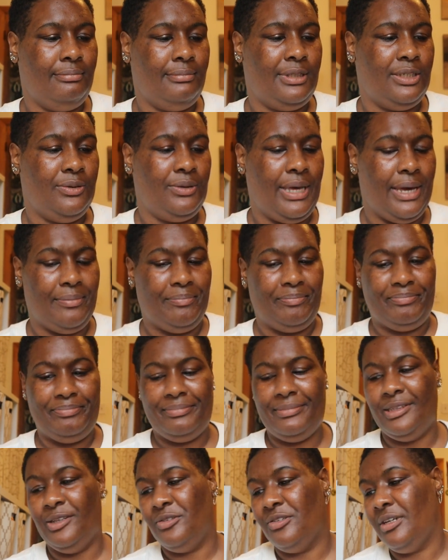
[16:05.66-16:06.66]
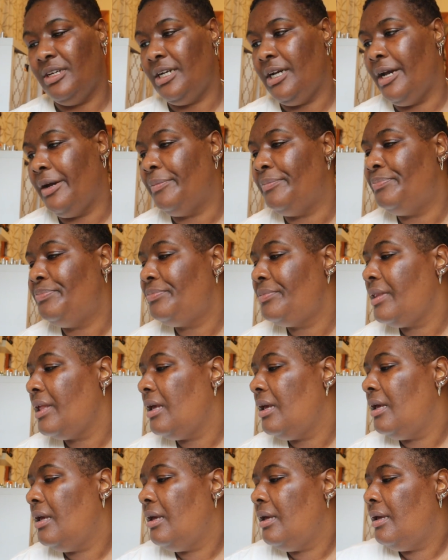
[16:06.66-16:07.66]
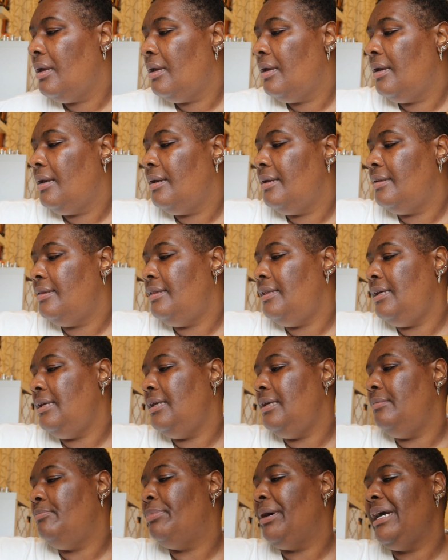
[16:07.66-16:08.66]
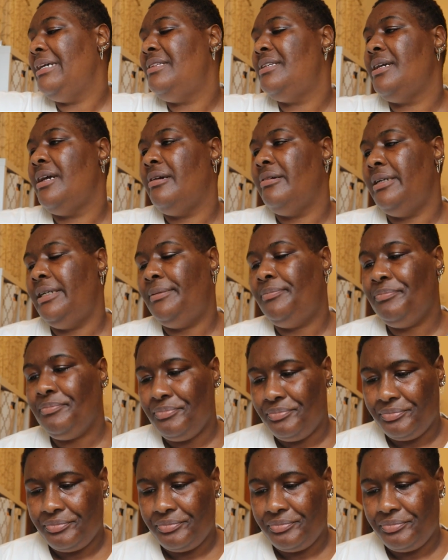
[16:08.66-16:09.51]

So yeah, those are going to go. The By Terry